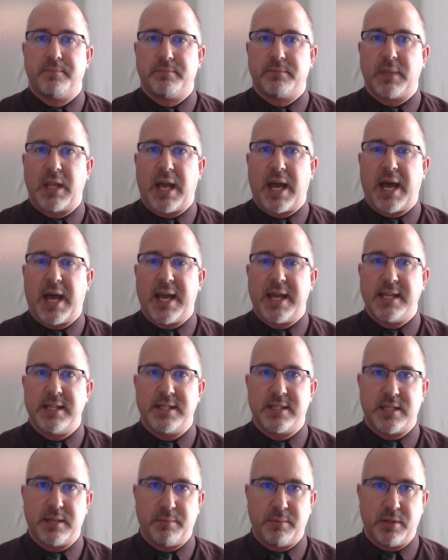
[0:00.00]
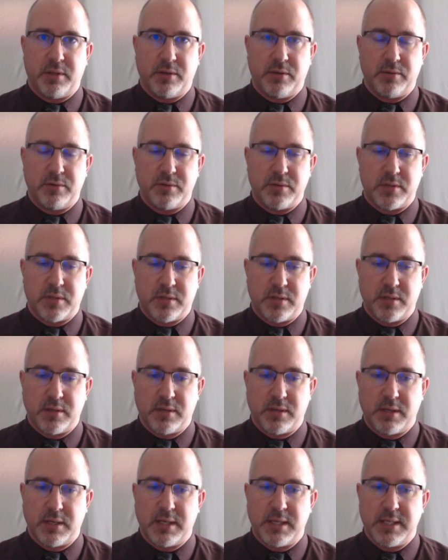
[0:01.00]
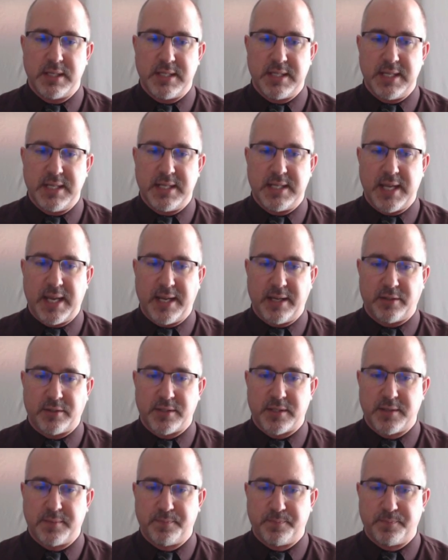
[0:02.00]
hide some of those details.